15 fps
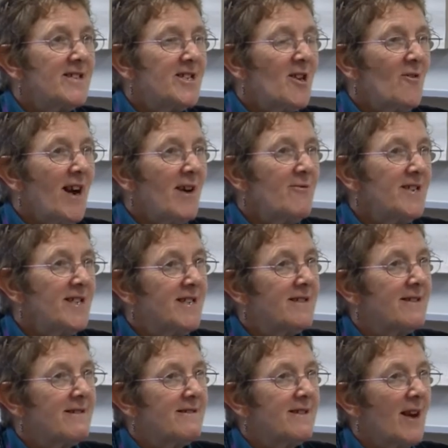So I
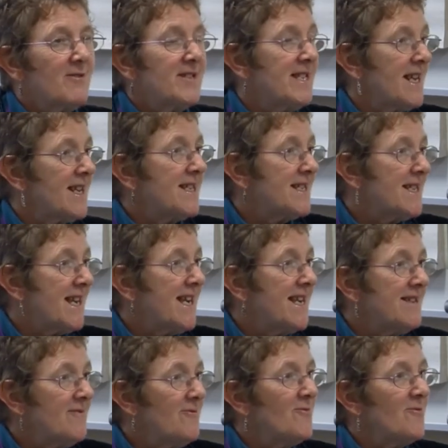was
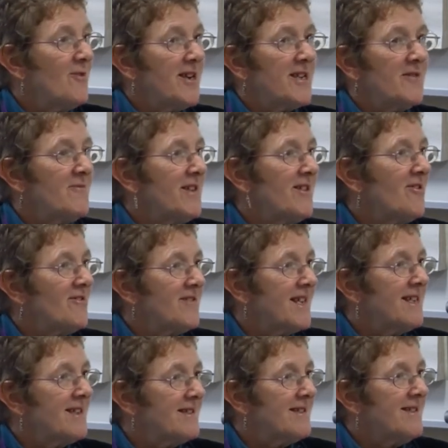16, working with all
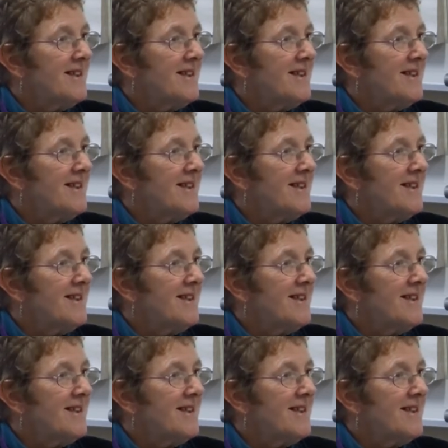these